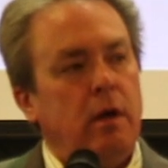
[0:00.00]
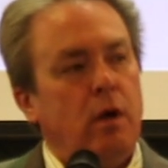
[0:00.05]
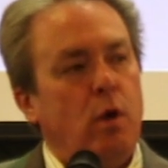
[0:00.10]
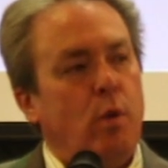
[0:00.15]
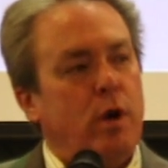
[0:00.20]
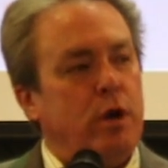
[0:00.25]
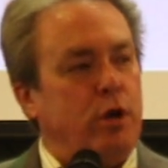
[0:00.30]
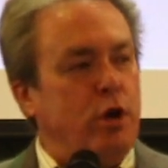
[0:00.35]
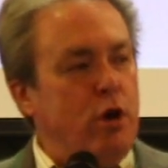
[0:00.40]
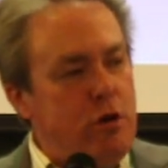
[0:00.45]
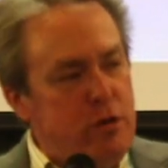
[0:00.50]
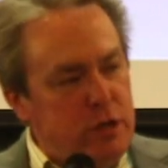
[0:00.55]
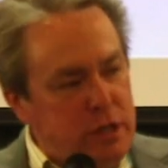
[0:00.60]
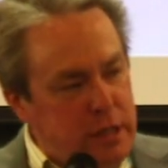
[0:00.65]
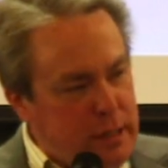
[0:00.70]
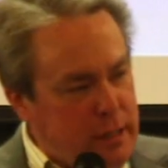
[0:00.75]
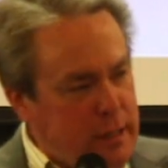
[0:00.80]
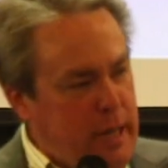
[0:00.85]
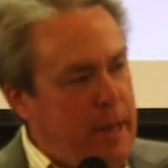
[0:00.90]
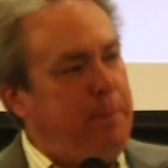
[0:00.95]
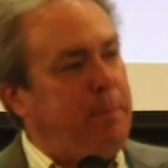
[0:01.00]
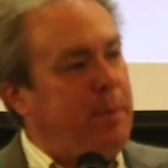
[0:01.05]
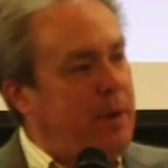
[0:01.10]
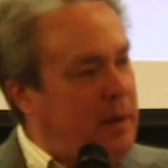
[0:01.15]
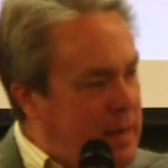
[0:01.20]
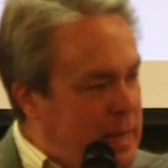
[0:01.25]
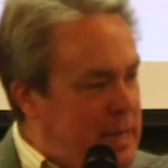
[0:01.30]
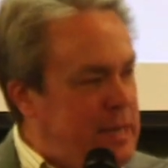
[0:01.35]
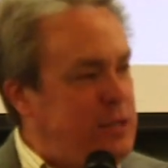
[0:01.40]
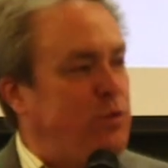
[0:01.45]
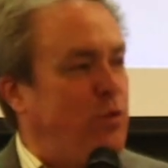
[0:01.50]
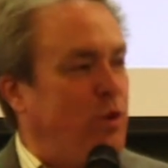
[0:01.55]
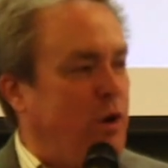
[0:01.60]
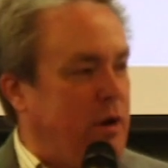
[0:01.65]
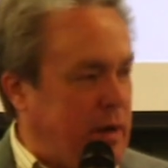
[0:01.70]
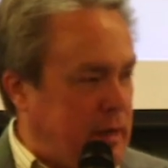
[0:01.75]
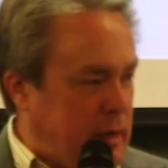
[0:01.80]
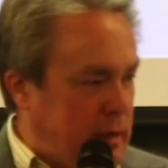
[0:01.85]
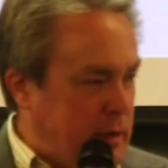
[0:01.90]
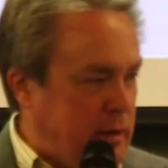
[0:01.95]
When you're sleeping, He's
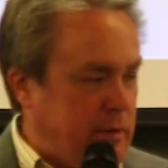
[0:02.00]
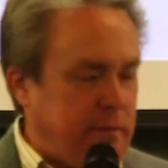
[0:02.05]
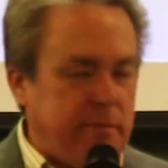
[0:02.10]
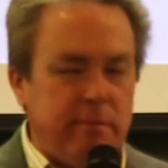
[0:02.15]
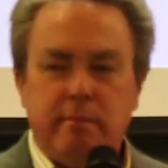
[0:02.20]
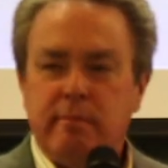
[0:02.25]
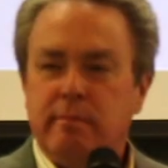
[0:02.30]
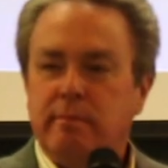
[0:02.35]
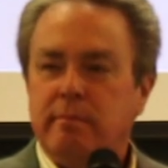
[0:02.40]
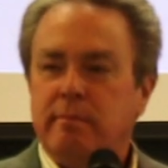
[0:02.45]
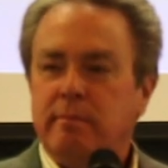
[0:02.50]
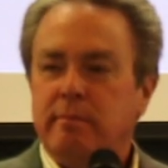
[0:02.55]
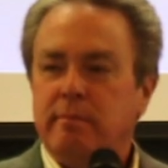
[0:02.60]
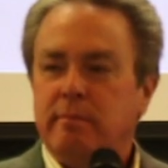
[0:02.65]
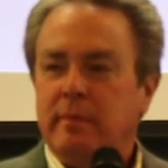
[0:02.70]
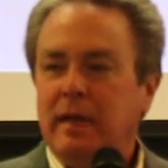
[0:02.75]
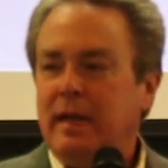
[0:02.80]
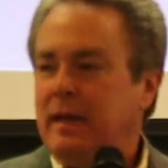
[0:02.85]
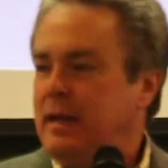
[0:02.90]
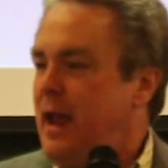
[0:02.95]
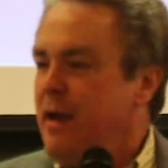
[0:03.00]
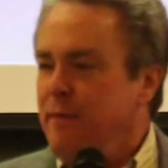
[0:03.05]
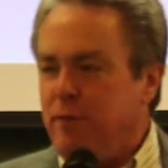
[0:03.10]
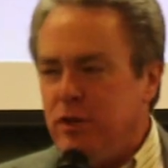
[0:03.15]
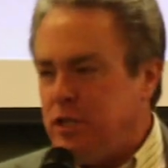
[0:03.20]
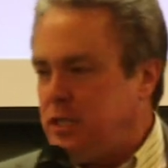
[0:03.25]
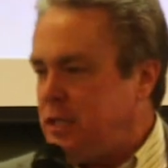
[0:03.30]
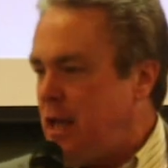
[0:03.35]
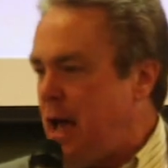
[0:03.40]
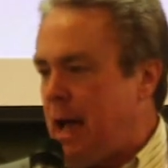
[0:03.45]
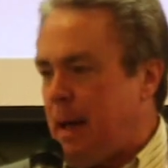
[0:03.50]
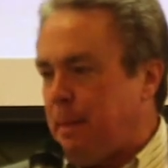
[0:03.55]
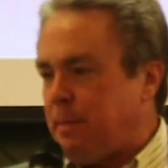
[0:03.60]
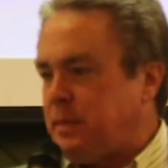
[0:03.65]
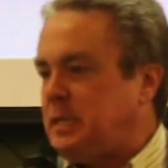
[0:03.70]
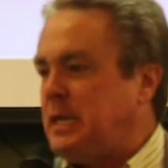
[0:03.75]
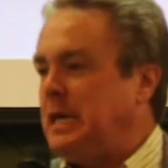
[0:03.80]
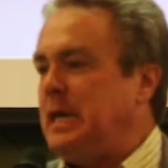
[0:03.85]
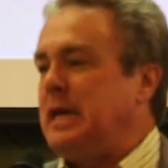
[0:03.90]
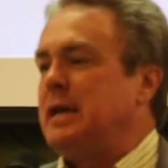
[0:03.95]
working. He never
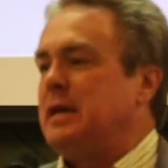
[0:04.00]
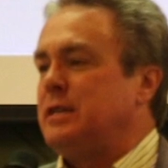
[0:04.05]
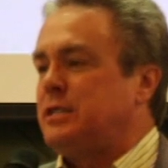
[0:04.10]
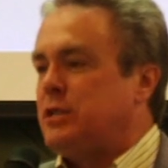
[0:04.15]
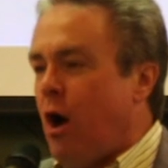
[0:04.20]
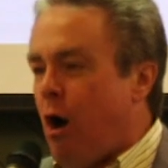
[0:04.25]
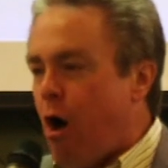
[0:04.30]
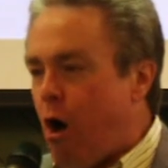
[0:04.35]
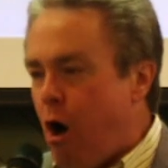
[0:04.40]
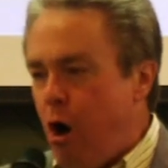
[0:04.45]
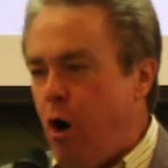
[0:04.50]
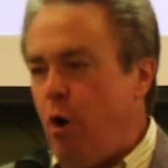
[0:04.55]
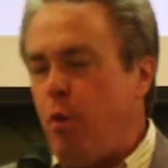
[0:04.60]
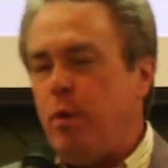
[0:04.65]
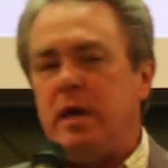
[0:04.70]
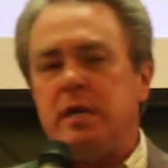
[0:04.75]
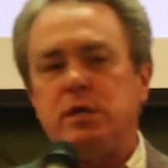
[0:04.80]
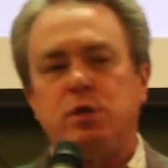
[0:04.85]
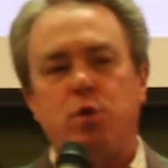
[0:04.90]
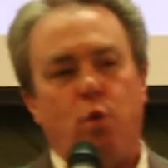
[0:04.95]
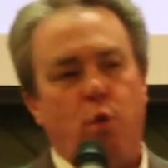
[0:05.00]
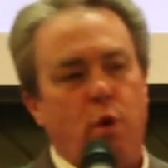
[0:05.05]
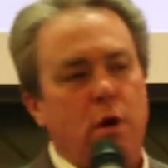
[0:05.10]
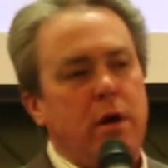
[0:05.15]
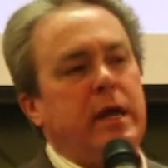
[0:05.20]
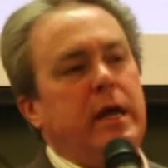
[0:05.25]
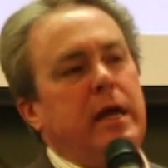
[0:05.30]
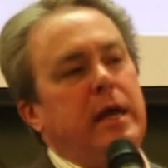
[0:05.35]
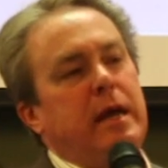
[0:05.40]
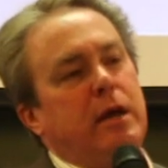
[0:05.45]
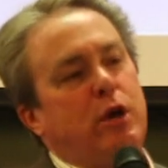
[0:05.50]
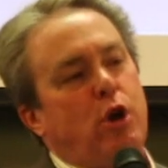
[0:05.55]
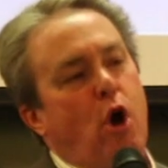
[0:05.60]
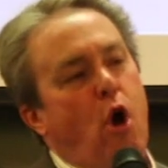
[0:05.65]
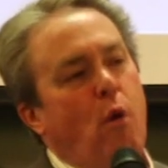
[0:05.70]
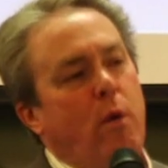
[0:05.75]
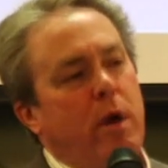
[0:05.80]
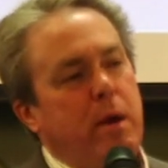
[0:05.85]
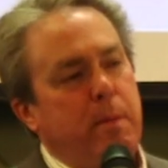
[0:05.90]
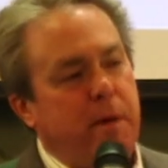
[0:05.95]
stops. He is always working,
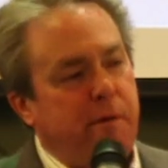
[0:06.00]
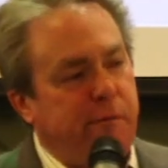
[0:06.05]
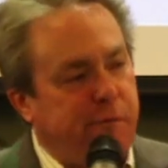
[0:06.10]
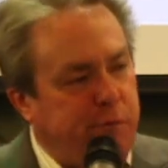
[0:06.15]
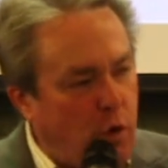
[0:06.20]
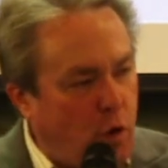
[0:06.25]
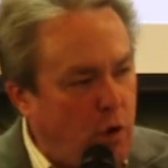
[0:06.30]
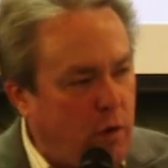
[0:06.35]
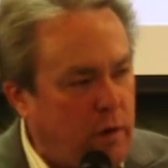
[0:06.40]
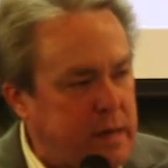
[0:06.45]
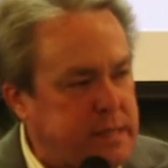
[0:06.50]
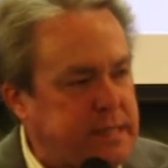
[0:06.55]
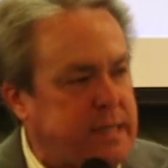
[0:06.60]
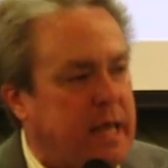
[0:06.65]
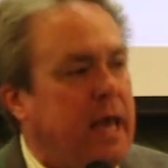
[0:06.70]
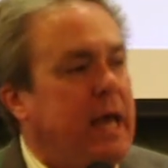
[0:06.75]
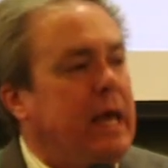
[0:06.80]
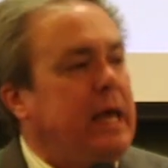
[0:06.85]
going before us.